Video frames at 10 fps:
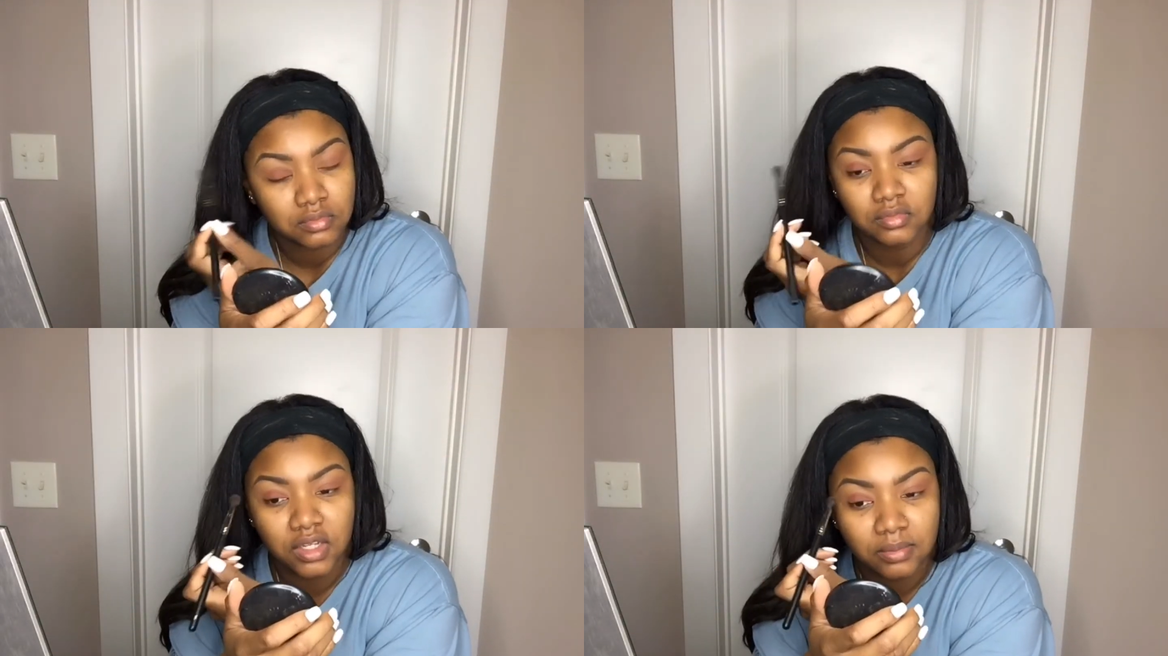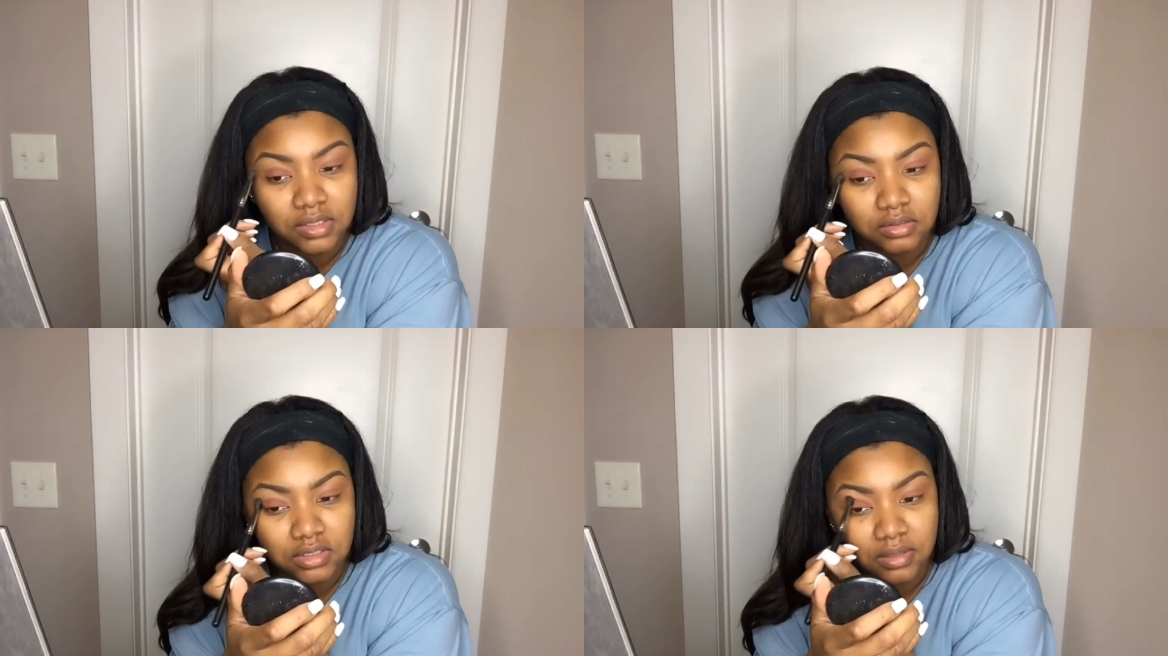And I'm
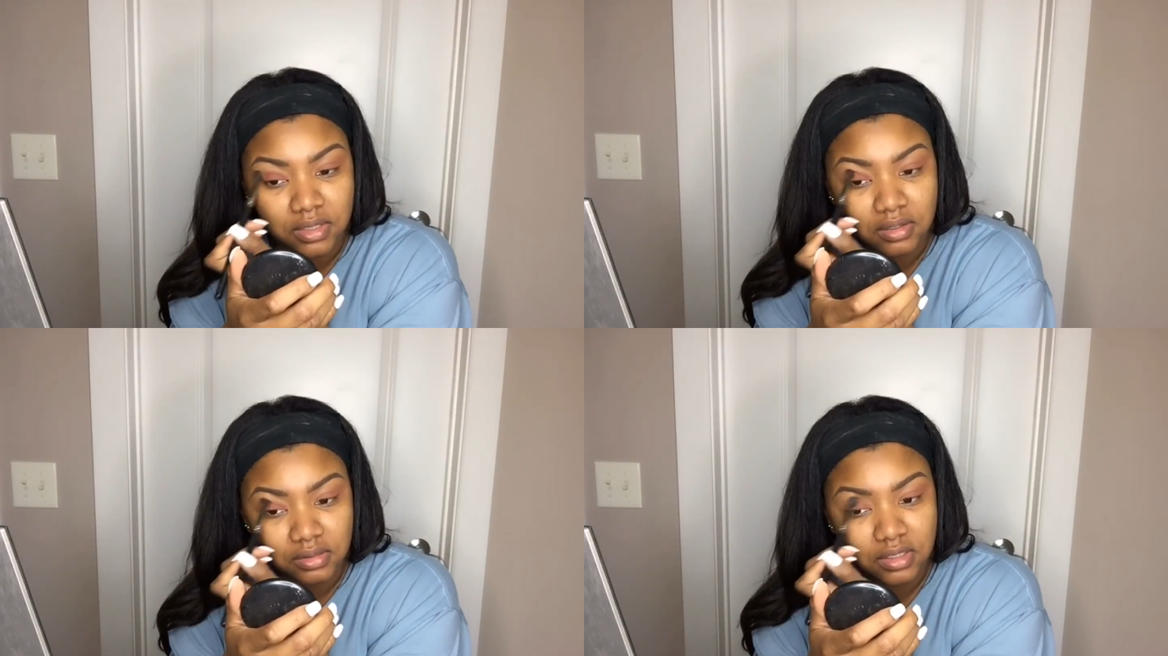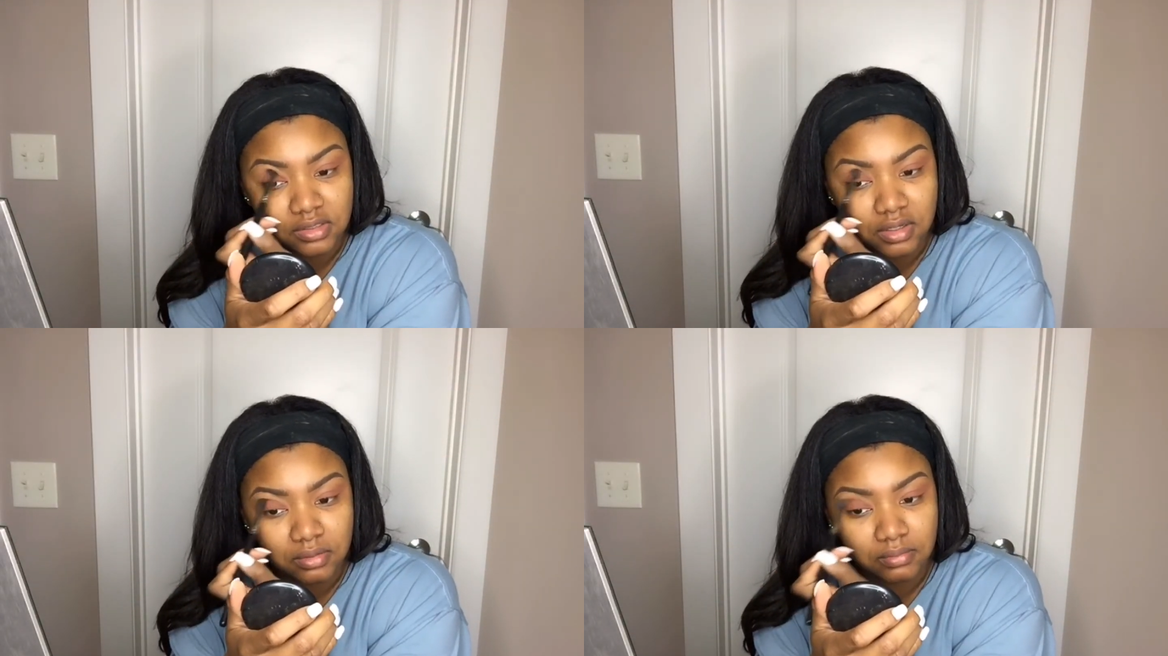just going to do the
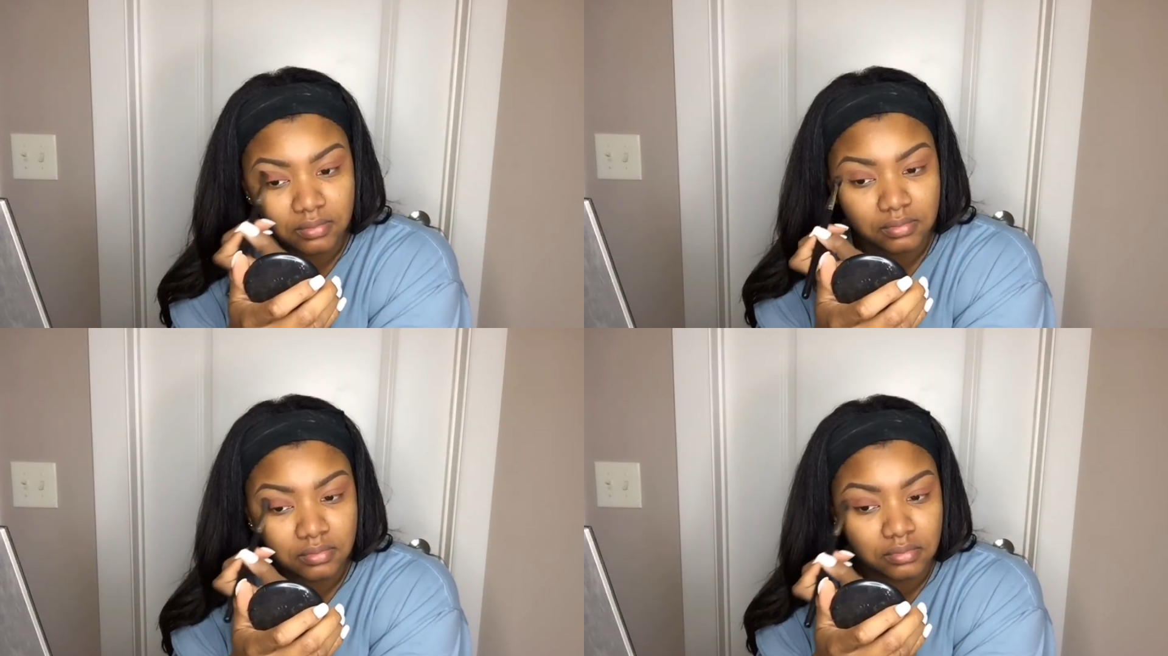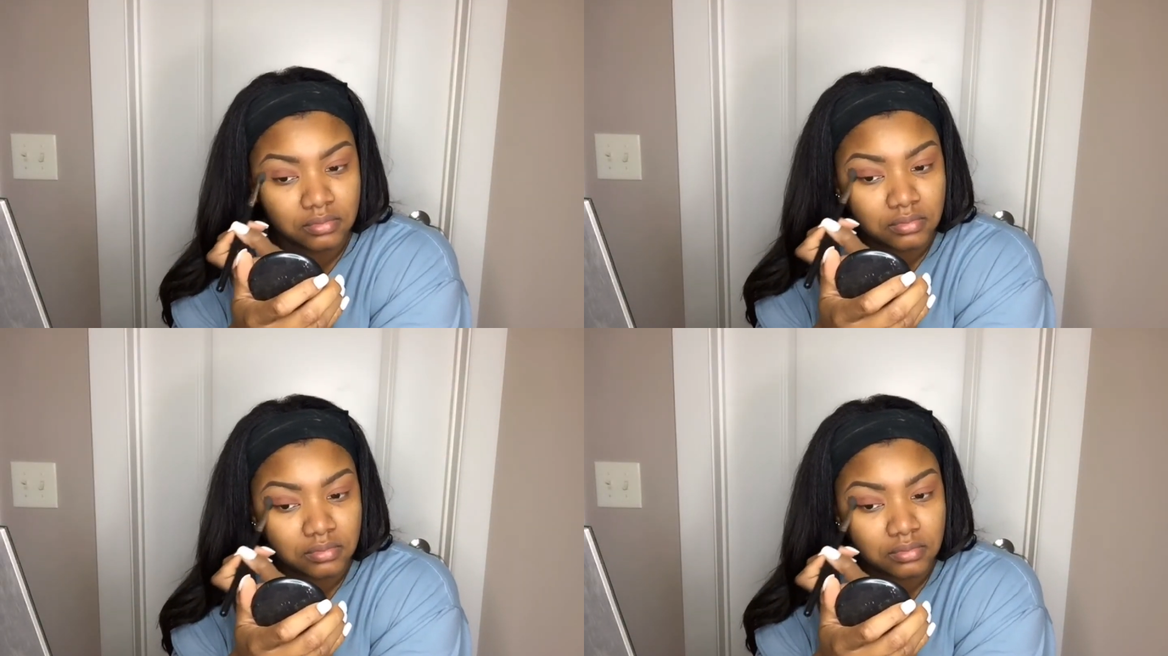same thing on the other